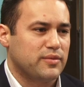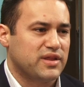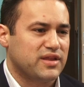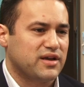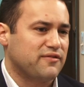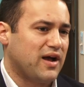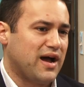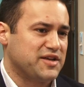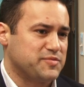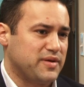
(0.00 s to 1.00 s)
We think of
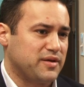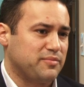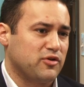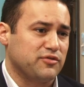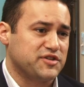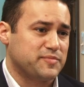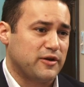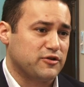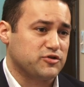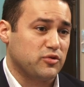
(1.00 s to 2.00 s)
God as being purely
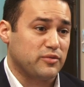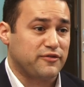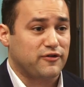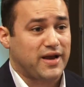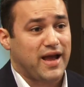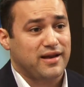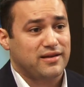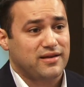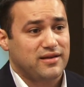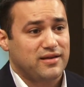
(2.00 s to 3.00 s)
spiritual, and we forget
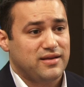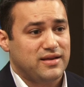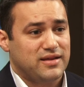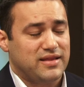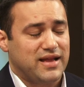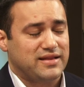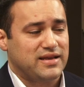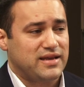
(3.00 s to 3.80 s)
that